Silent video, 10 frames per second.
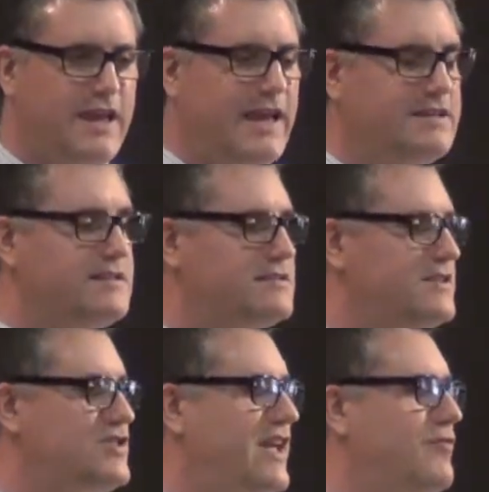And it says
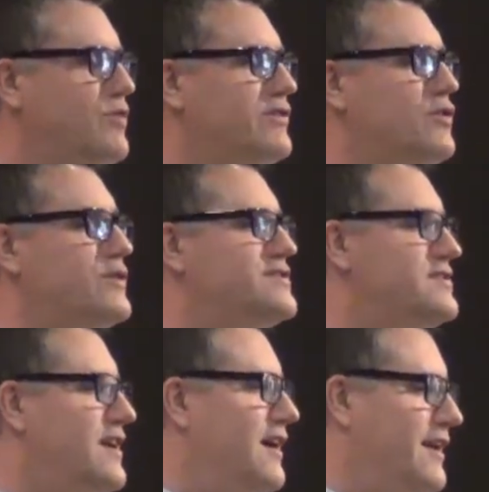that she gave birth to a
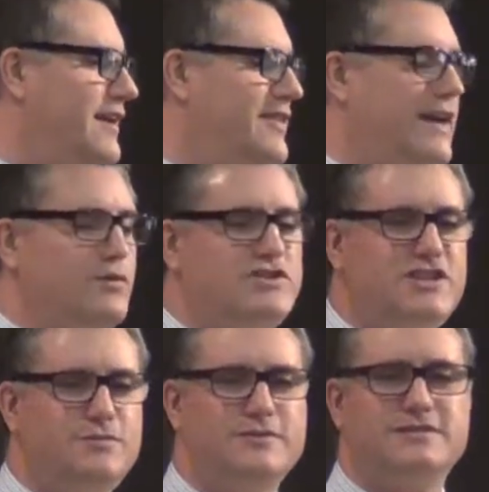son, and that when
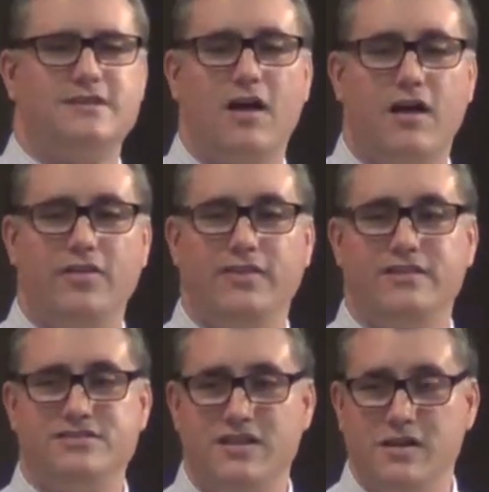she saw that
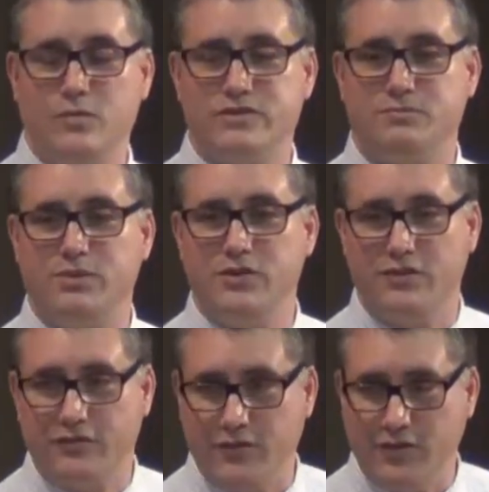the son was
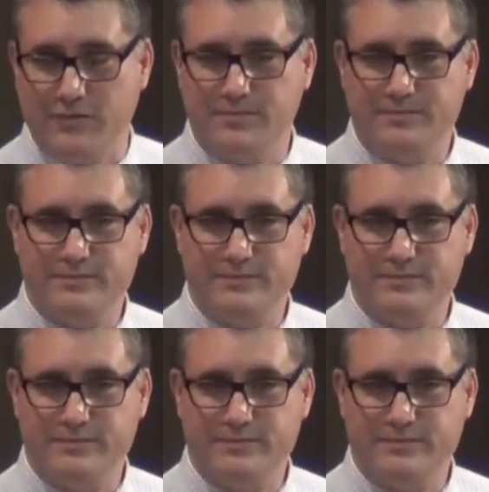beautiful,